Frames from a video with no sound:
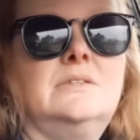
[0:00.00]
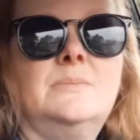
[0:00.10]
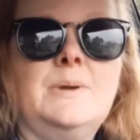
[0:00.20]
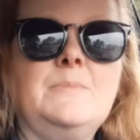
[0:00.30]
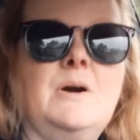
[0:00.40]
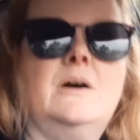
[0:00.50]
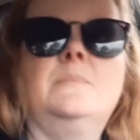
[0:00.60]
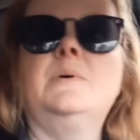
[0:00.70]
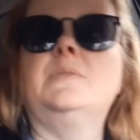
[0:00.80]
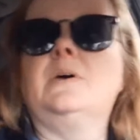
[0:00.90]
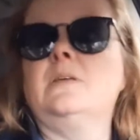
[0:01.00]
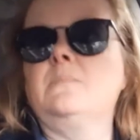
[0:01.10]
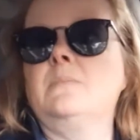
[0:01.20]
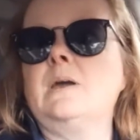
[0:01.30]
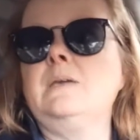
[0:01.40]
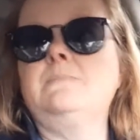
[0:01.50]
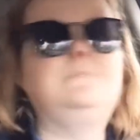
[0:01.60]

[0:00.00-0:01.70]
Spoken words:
to my mom that it might